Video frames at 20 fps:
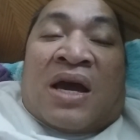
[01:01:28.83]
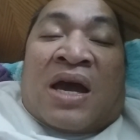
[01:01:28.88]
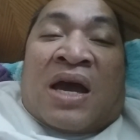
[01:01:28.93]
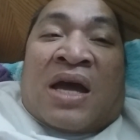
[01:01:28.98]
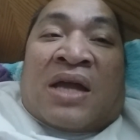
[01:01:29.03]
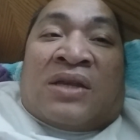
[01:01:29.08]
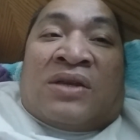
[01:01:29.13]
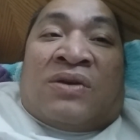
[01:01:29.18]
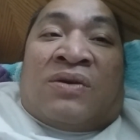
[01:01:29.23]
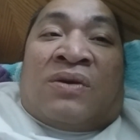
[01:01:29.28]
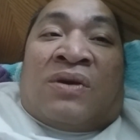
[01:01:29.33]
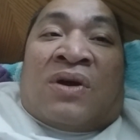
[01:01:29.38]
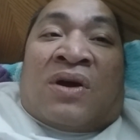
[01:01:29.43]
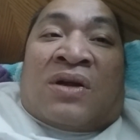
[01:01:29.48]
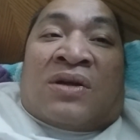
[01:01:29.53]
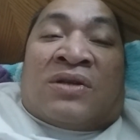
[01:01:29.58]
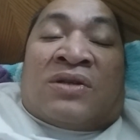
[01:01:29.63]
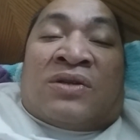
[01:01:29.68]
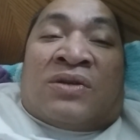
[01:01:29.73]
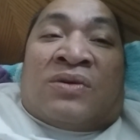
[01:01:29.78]
and you
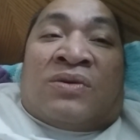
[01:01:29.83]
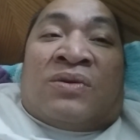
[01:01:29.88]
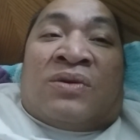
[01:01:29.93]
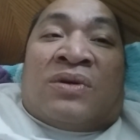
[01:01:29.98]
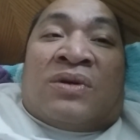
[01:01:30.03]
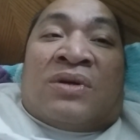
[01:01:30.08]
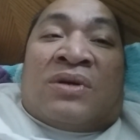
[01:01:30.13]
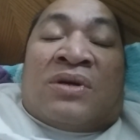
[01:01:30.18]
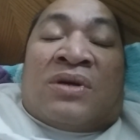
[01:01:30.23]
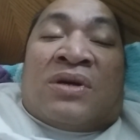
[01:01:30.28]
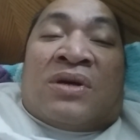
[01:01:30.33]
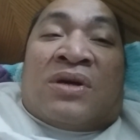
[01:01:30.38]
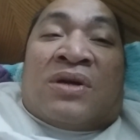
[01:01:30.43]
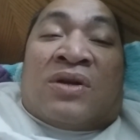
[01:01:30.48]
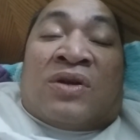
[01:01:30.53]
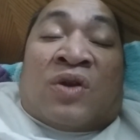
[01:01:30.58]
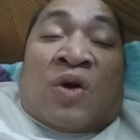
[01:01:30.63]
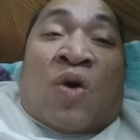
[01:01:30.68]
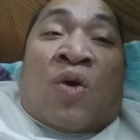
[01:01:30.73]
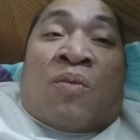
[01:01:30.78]
learn to
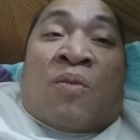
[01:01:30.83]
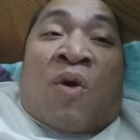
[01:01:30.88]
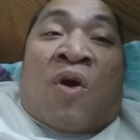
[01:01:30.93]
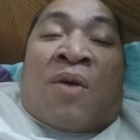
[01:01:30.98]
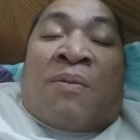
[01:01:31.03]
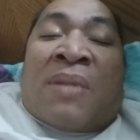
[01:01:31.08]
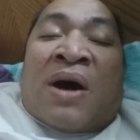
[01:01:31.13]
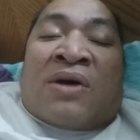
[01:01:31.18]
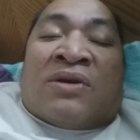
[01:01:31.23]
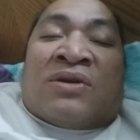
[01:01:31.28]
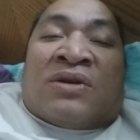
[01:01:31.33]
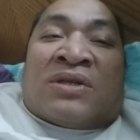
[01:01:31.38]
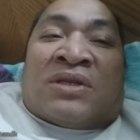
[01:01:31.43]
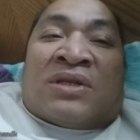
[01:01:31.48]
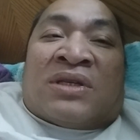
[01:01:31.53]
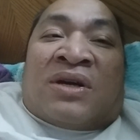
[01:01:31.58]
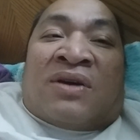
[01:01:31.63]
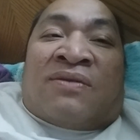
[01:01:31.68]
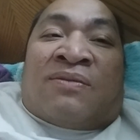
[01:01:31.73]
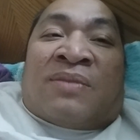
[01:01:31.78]
know more about
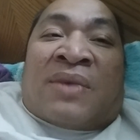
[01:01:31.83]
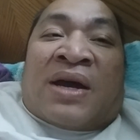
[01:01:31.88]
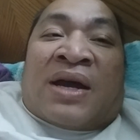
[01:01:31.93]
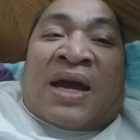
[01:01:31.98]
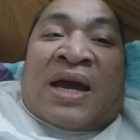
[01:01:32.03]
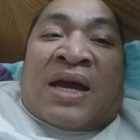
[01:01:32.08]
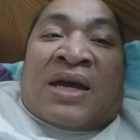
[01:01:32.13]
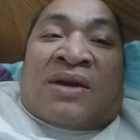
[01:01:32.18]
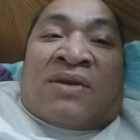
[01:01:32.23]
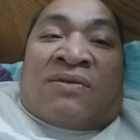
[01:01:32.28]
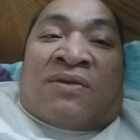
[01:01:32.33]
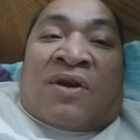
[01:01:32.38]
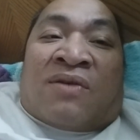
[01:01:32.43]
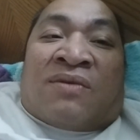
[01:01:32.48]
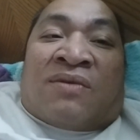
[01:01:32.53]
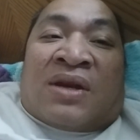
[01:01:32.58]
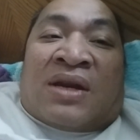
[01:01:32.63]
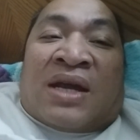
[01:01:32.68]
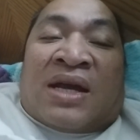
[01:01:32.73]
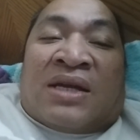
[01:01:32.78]
yourself by hanging around
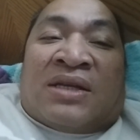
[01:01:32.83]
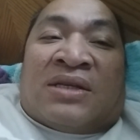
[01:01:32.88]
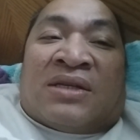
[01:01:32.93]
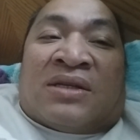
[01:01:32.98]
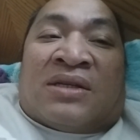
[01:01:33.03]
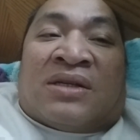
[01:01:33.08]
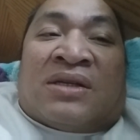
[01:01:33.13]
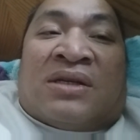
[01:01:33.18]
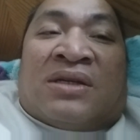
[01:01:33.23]
with nature.